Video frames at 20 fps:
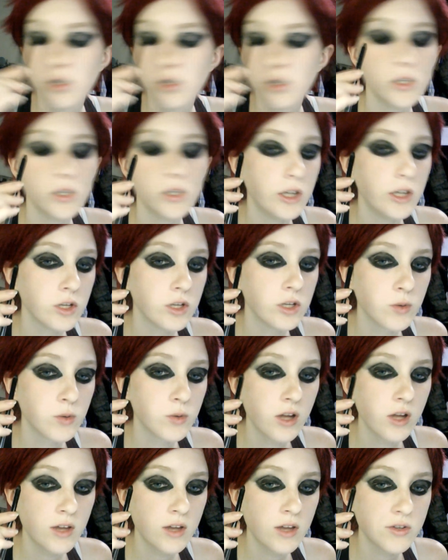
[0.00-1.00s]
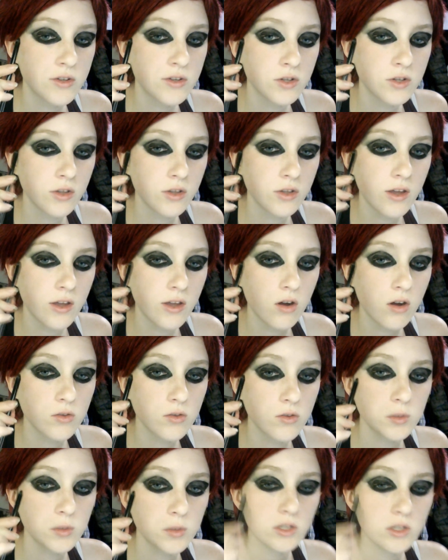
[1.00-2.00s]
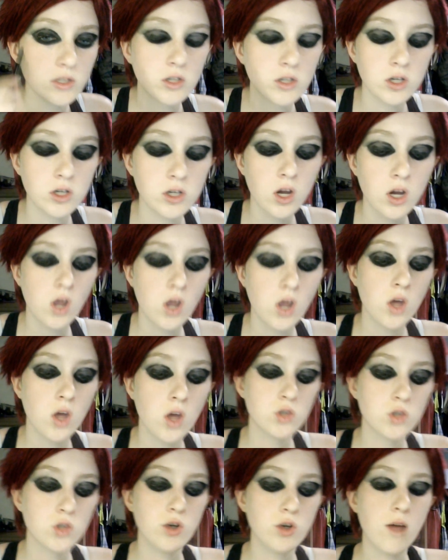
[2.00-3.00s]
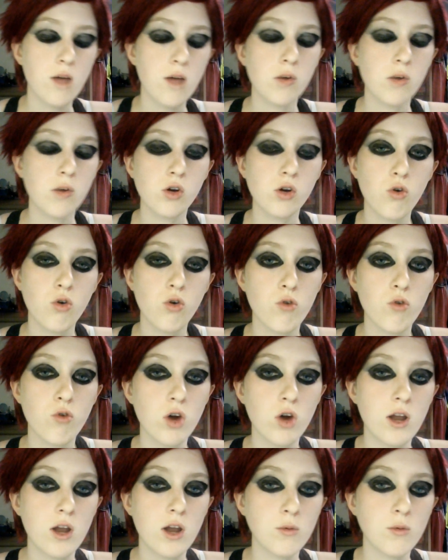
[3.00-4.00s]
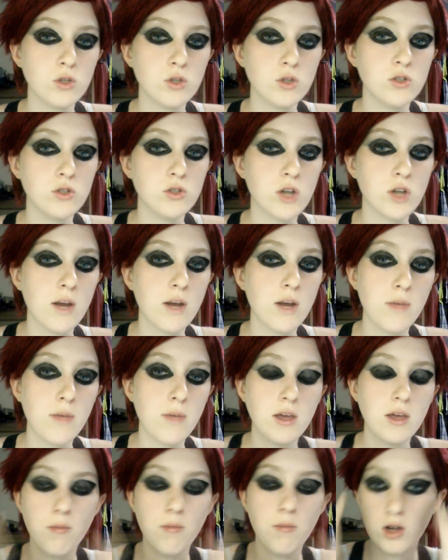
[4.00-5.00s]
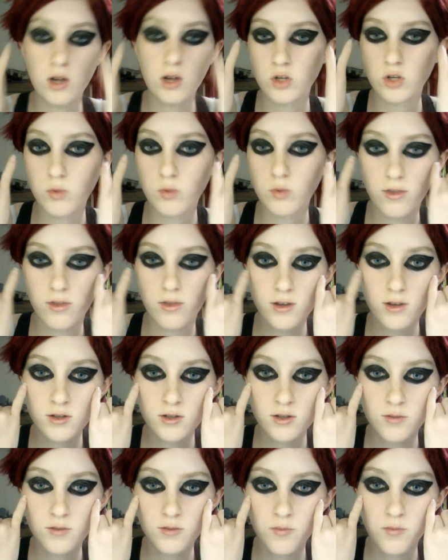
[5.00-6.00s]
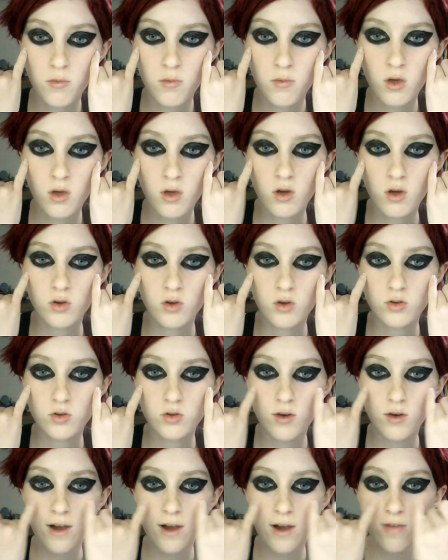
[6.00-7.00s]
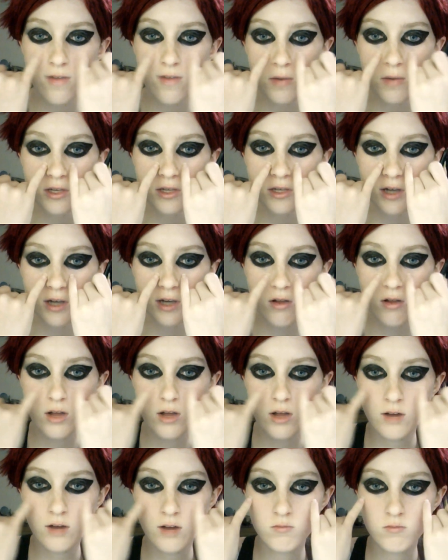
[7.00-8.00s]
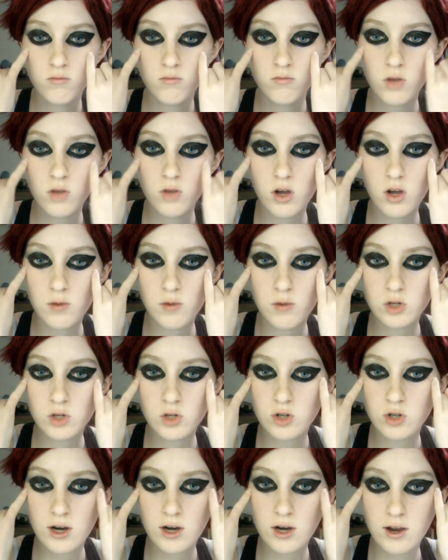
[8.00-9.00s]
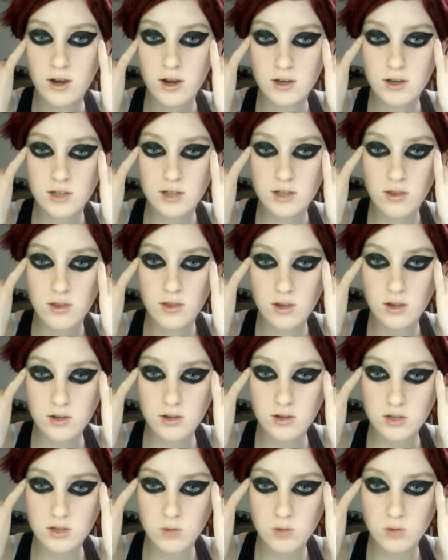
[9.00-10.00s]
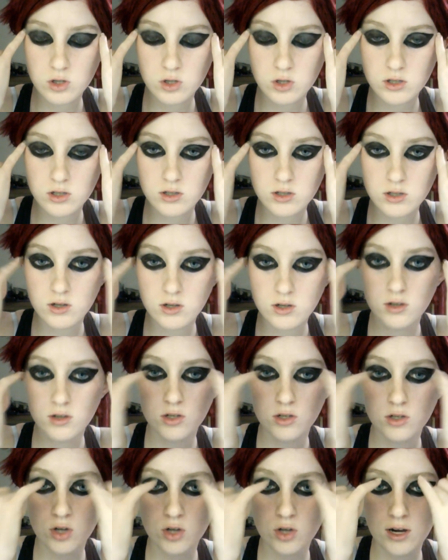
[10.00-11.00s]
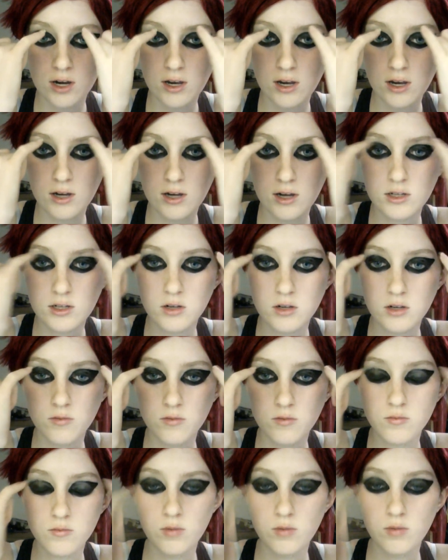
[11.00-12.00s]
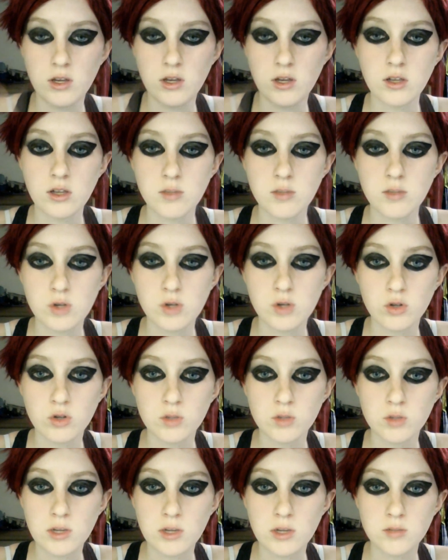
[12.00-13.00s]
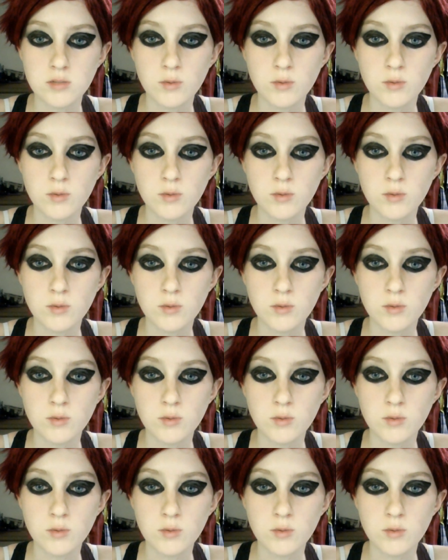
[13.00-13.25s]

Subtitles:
I just went ahead and took that off as best I could. So now I'm going to go over and I'm going to try and make it match up with this. So I have the basic outline, and I'm just going to try and extend this as much as this does and try to get it to be as symmetrical as possible.